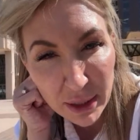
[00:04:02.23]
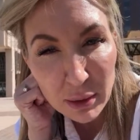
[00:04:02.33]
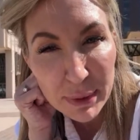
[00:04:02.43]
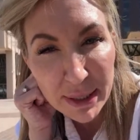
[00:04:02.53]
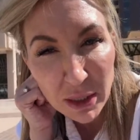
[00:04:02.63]

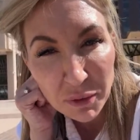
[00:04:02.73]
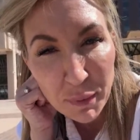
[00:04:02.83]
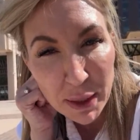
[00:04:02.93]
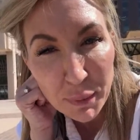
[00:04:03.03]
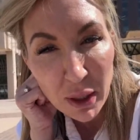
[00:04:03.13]
Hermosillo from
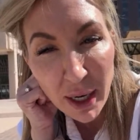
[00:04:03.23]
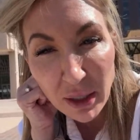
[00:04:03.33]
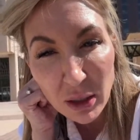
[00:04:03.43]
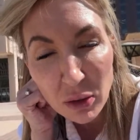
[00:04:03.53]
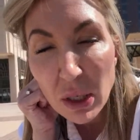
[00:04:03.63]
Rexburg,
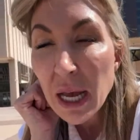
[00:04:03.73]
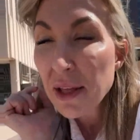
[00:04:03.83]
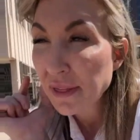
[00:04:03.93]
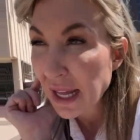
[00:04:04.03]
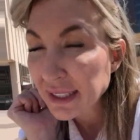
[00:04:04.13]
Idaho.
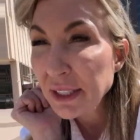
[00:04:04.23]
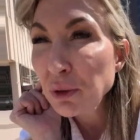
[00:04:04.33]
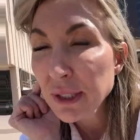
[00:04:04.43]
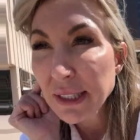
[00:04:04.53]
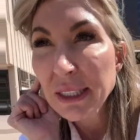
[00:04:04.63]
That's
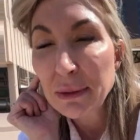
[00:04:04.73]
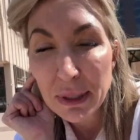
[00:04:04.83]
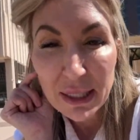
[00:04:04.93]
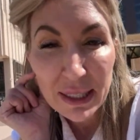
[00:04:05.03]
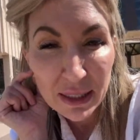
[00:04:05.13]
interesting to
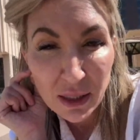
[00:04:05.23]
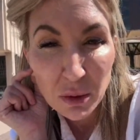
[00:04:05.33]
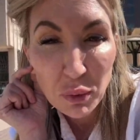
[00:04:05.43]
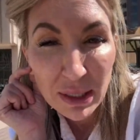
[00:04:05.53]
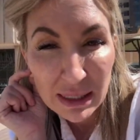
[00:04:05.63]
me that he's on
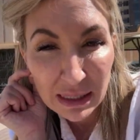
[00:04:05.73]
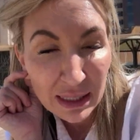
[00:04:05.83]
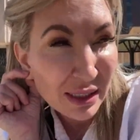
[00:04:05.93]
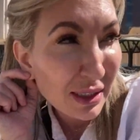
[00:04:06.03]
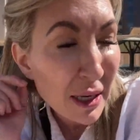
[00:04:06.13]
the witness
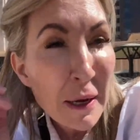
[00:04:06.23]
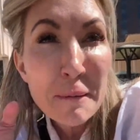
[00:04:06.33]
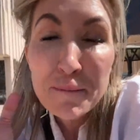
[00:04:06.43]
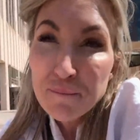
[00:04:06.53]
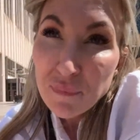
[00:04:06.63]
list.
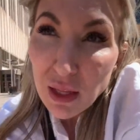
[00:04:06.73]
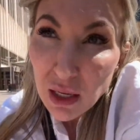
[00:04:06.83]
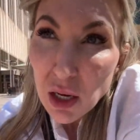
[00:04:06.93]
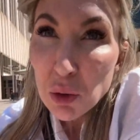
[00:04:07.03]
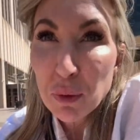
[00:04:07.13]

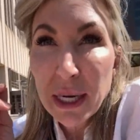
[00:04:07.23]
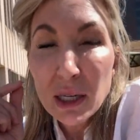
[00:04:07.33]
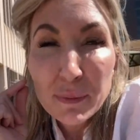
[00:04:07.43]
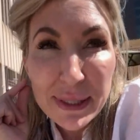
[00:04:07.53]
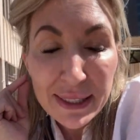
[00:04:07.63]
Ray
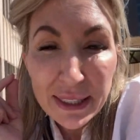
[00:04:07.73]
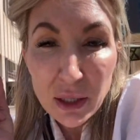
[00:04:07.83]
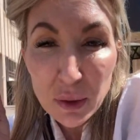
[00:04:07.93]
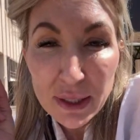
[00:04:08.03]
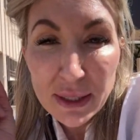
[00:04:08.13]

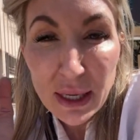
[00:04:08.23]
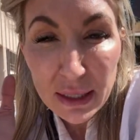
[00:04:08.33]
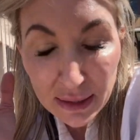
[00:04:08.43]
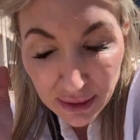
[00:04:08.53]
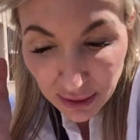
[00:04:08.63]
Hermosillo
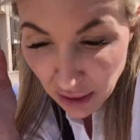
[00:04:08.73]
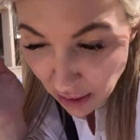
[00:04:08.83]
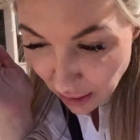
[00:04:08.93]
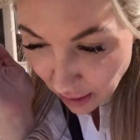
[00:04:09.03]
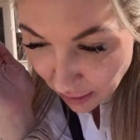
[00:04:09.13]
is
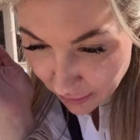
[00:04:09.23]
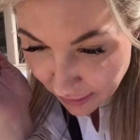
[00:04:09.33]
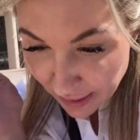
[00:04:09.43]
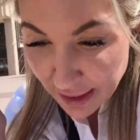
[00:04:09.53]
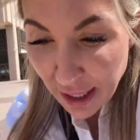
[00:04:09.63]

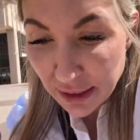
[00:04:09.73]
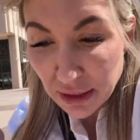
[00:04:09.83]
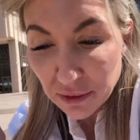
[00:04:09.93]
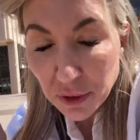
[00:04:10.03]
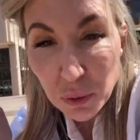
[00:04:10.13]
the
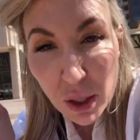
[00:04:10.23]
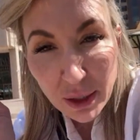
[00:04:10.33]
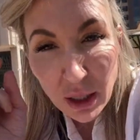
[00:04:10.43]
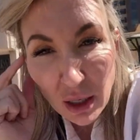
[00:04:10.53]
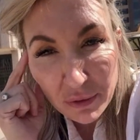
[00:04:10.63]
detective who
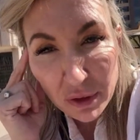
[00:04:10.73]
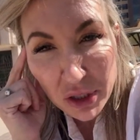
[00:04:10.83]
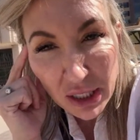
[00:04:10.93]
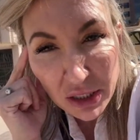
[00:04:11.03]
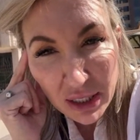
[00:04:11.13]
uncovered
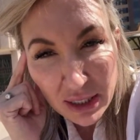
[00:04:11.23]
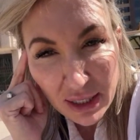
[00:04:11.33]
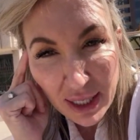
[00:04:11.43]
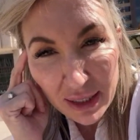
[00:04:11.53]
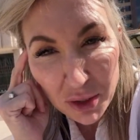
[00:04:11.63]
JJ and
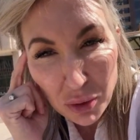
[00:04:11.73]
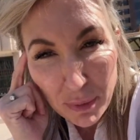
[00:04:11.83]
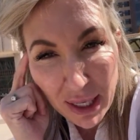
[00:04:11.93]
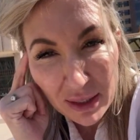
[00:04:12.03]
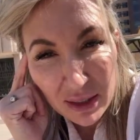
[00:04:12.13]
Tylee's
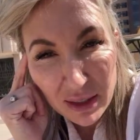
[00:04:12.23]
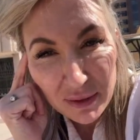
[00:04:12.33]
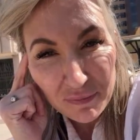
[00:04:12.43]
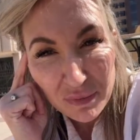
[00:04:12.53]
remains.